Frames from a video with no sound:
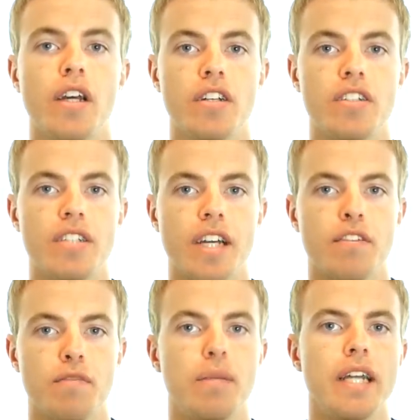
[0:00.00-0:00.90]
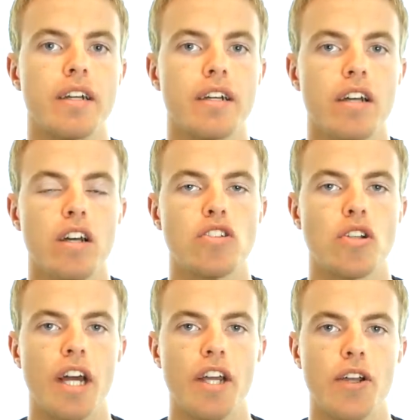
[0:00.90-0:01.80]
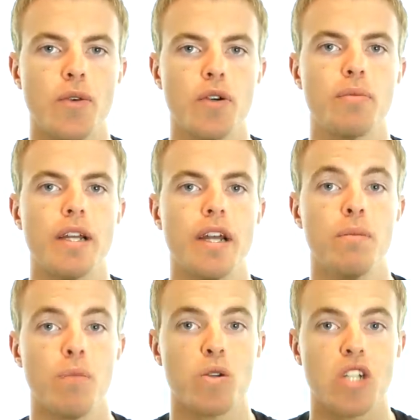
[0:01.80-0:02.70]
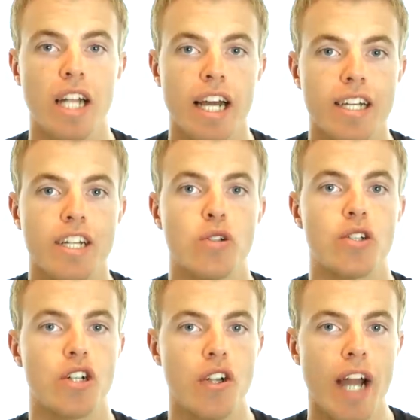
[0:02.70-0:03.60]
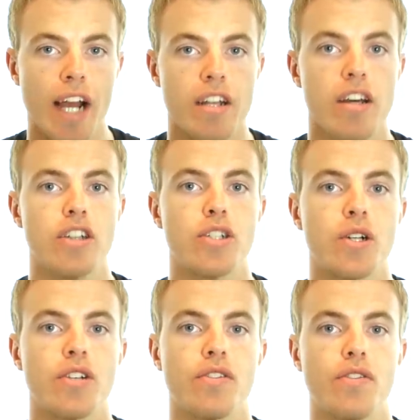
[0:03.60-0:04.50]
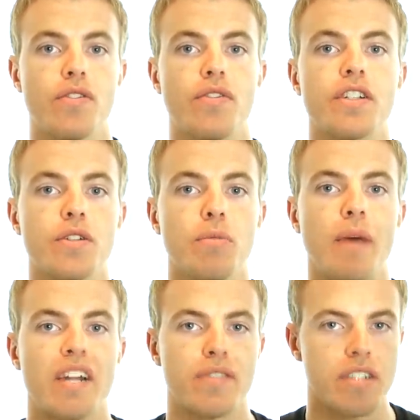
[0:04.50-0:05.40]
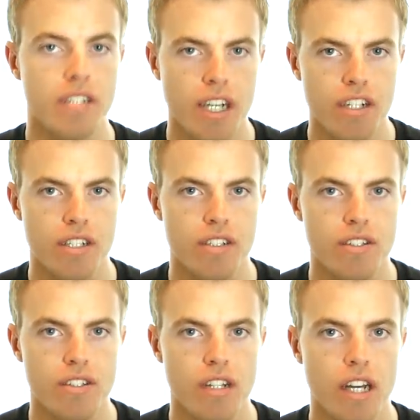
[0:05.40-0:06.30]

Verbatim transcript: state of being so that you will be most likely to attract certain physical manifestations